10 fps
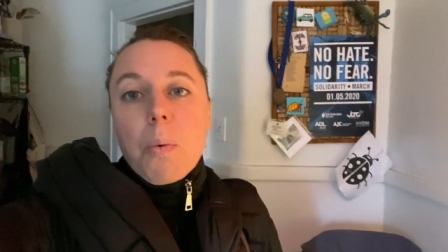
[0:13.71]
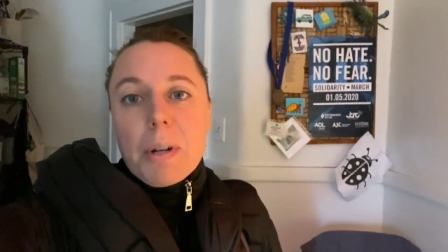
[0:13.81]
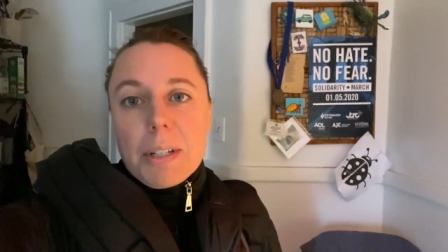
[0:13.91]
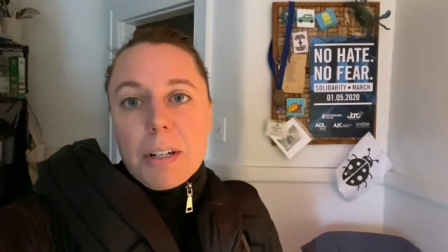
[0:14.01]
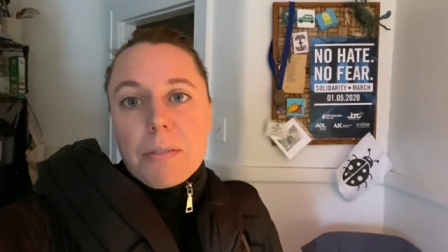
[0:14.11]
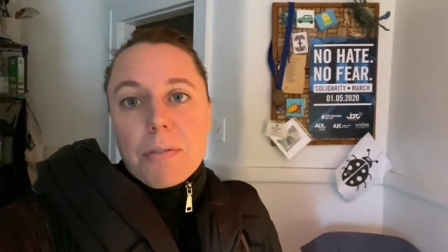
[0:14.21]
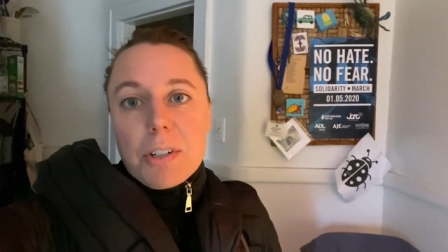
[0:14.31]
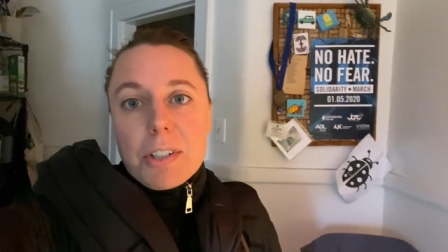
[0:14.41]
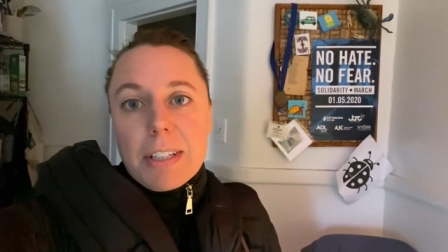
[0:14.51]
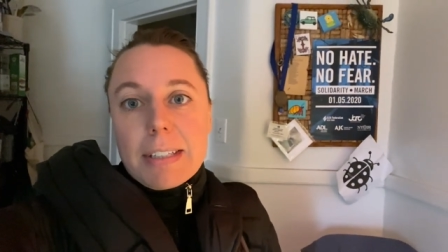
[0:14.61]
One
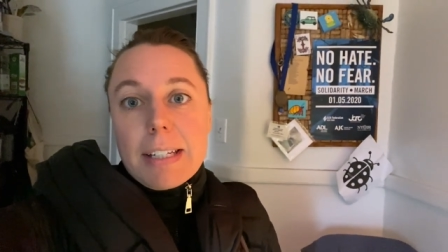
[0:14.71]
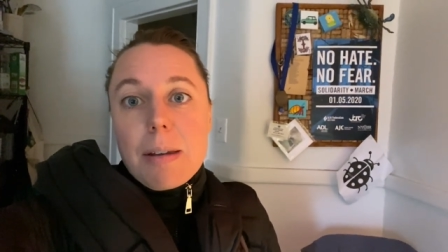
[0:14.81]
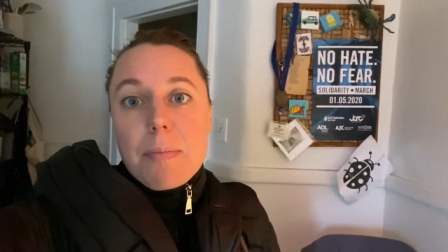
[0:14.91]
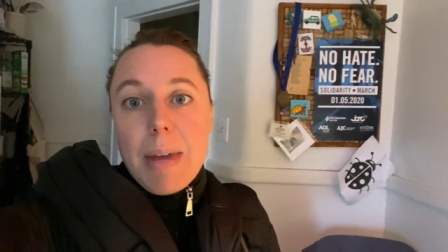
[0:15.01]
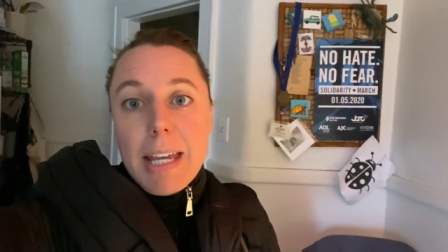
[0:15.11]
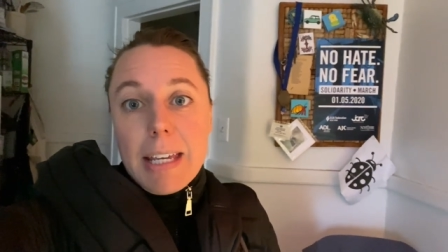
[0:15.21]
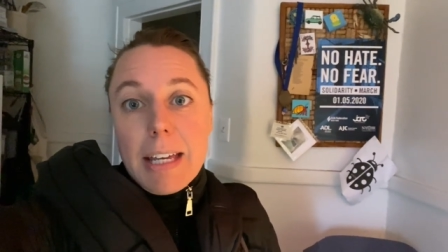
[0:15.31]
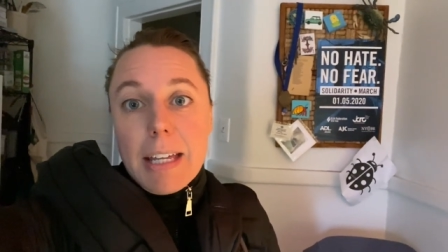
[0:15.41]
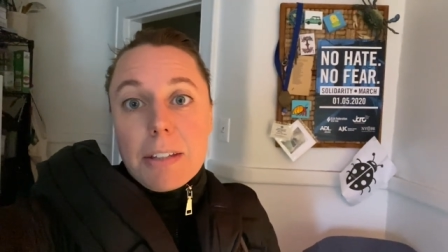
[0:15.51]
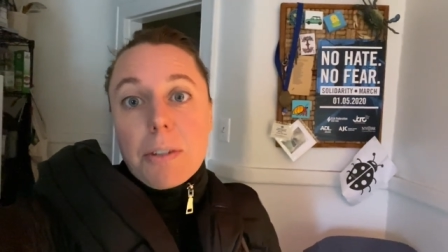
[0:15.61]
unfortunately didn't make
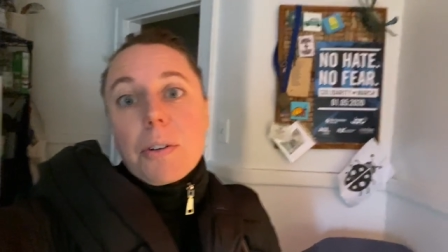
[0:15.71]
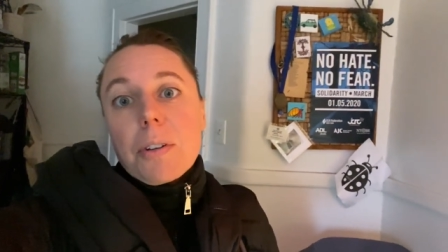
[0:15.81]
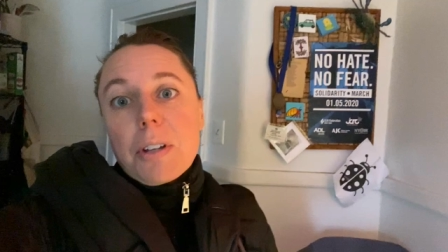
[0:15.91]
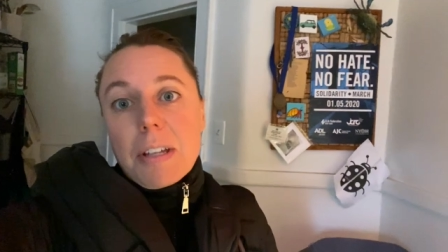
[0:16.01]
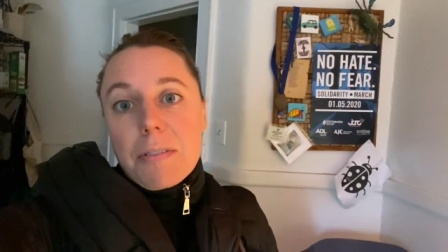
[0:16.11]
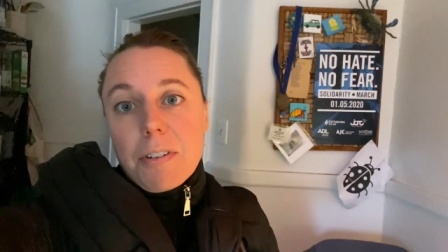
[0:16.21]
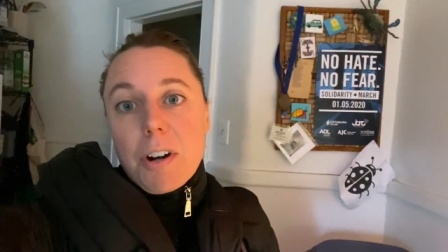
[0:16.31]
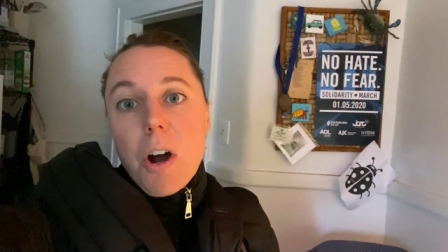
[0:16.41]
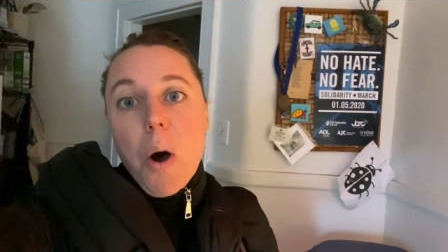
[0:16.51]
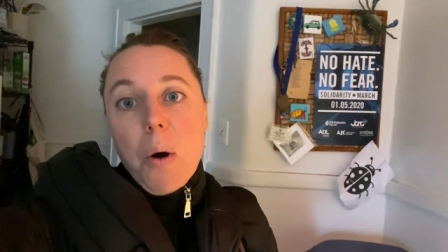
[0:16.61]
it, so they're looking for
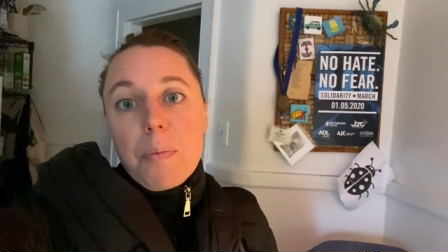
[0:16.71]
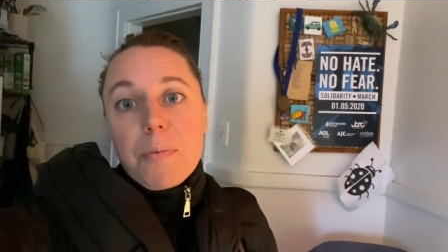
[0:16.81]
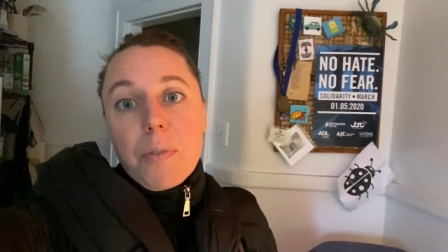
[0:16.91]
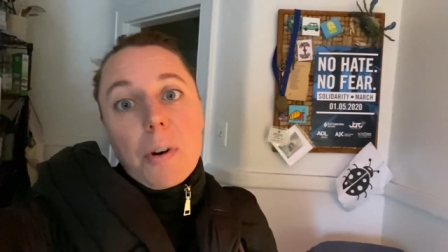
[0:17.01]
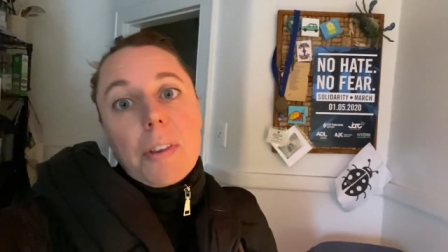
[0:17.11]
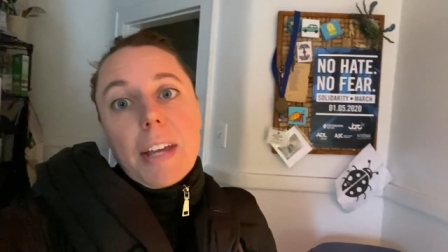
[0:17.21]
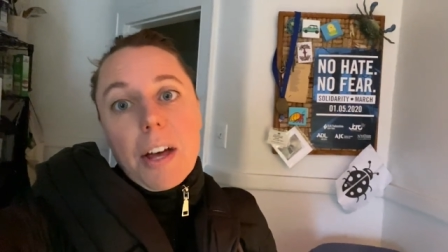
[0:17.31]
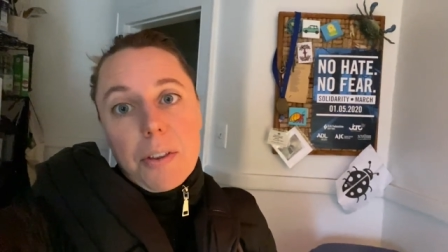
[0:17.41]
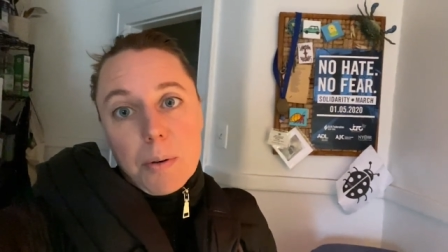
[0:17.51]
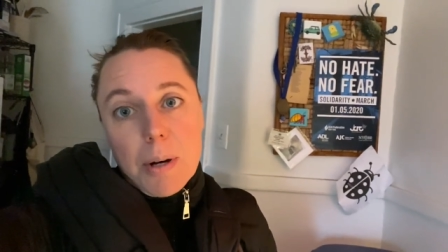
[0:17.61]
a home for the
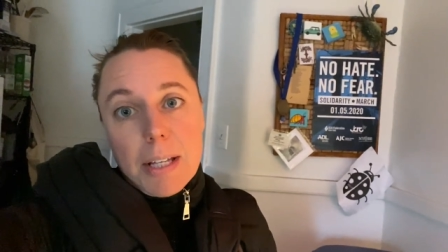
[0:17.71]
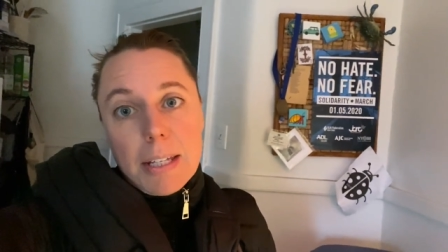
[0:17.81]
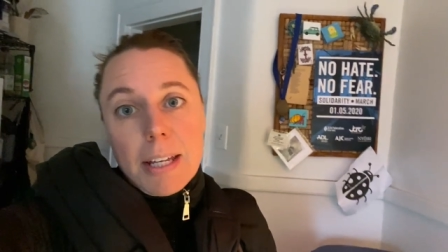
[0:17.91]
other one.